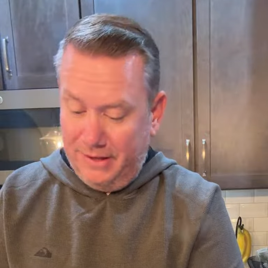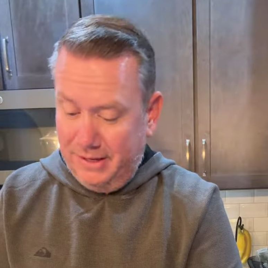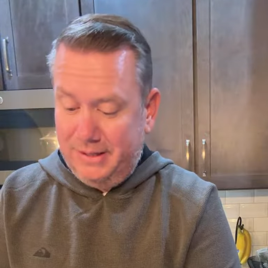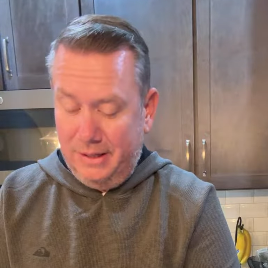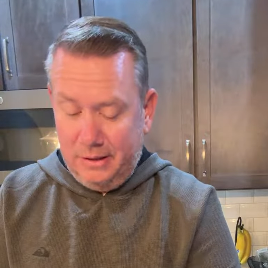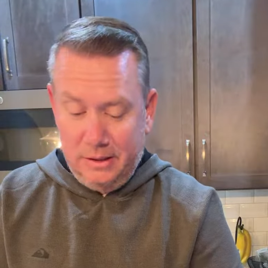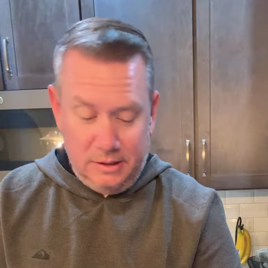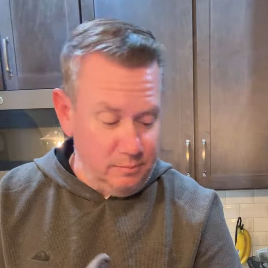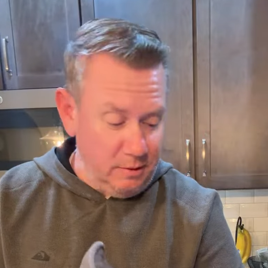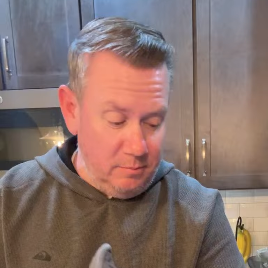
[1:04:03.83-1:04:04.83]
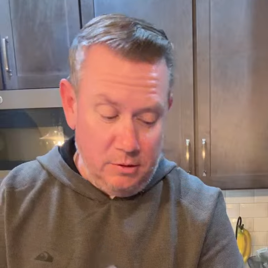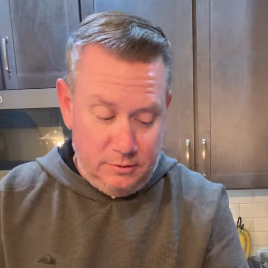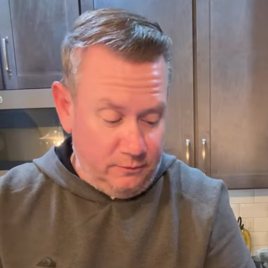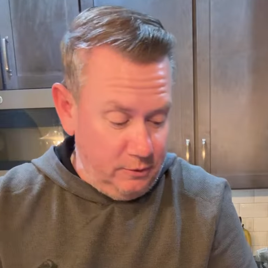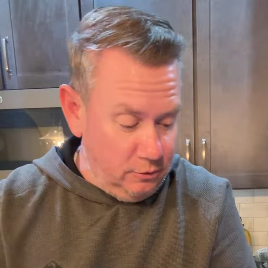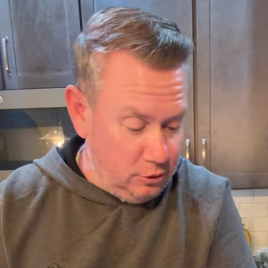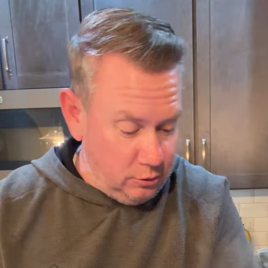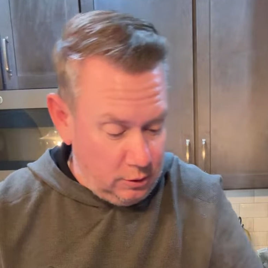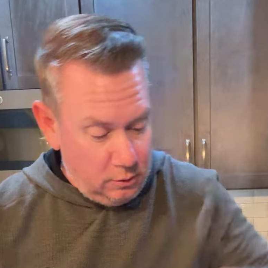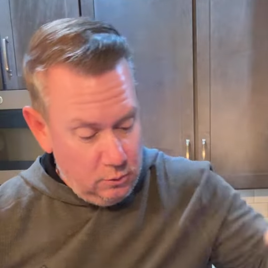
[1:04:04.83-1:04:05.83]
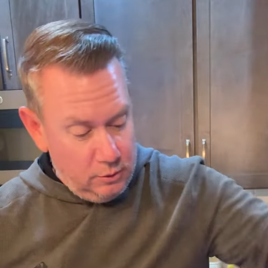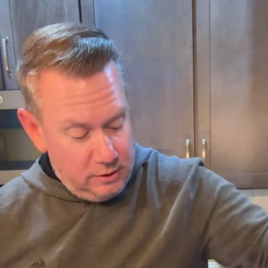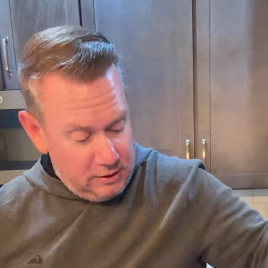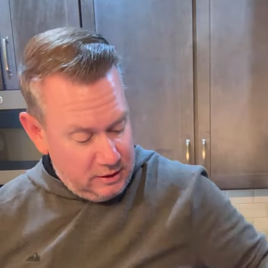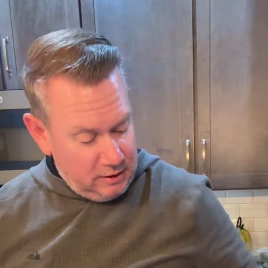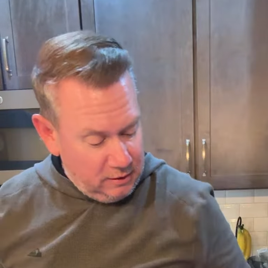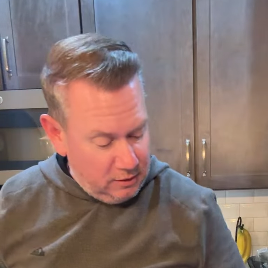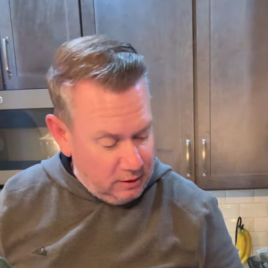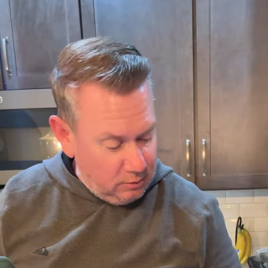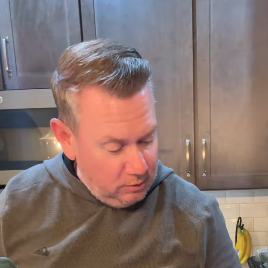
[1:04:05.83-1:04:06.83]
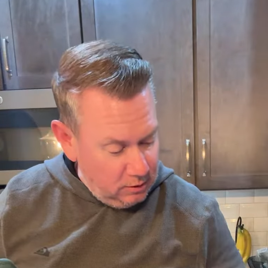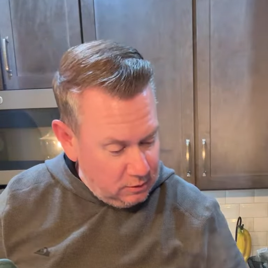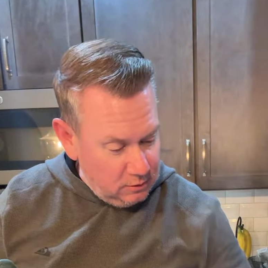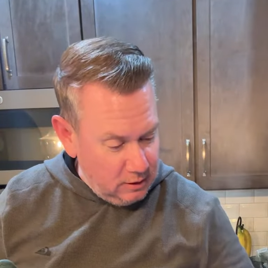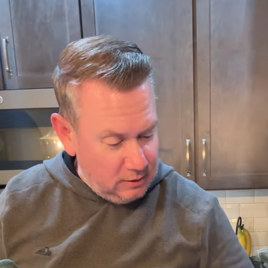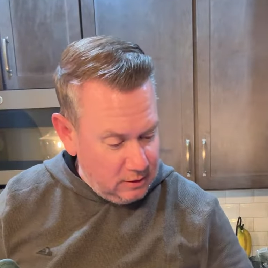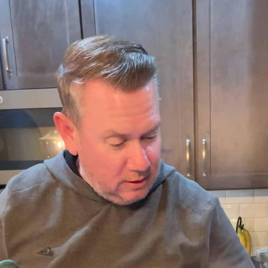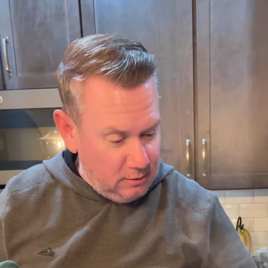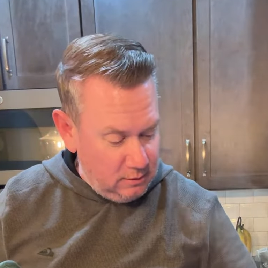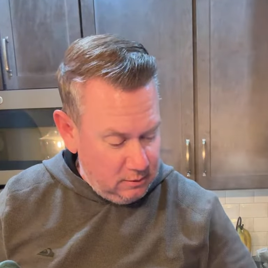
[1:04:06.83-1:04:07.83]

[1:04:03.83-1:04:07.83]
Like I said, this is my most viewed short. Ooh, this is getting thick. We need to turn that down.